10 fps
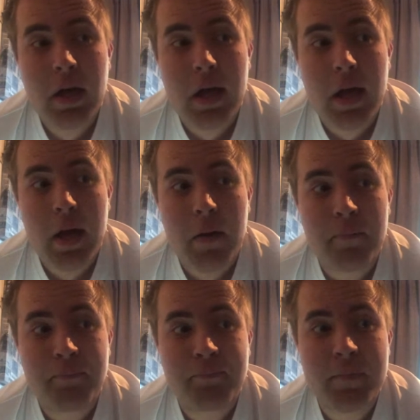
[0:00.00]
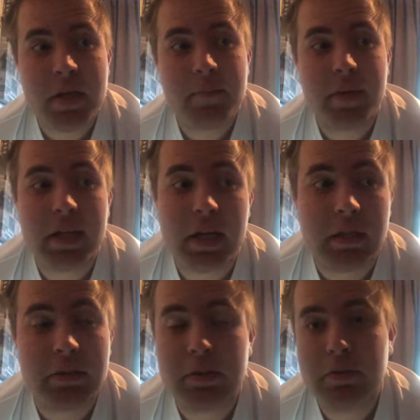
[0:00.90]
But yeah,
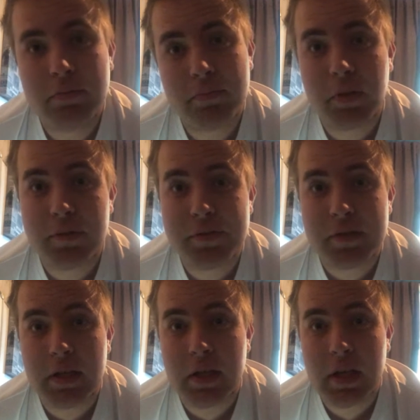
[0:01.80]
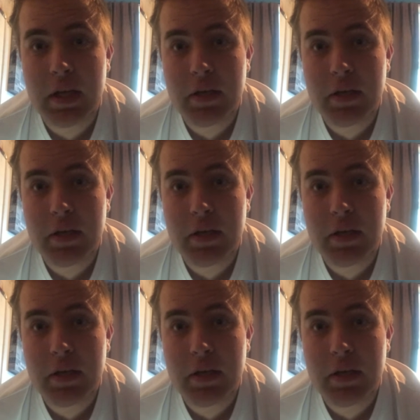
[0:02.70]
obviously